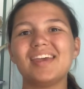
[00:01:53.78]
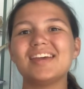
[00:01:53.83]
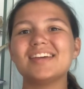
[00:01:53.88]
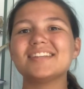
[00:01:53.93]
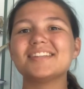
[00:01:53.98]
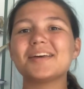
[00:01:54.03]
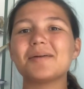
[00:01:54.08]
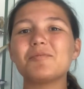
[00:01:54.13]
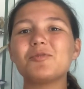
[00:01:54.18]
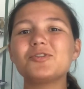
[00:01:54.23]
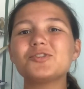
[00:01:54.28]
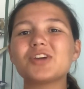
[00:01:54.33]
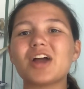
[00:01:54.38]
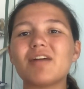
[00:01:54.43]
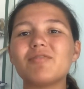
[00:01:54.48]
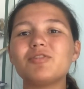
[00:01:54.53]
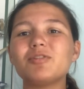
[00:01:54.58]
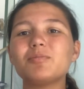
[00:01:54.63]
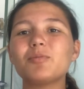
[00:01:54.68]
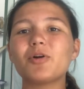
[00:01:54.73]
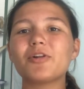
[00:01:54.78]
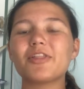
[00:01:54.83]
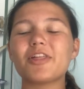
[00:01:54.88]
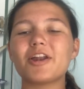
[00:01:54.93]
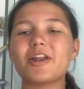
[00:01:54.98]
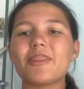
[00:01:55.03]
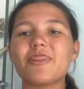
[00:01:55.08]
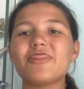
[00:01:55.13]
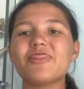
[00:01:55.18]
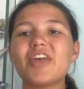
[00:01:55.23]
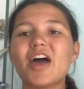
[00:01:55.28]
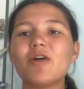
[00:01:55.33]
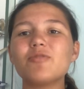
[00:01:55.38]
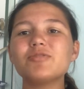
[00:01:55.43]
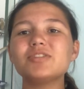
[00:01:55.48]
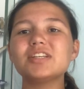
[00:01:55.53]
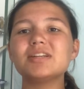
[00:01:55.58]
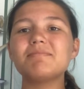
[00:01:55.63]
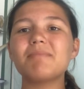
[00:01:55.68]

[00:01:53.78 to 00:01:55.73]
Some will travel more than 1,000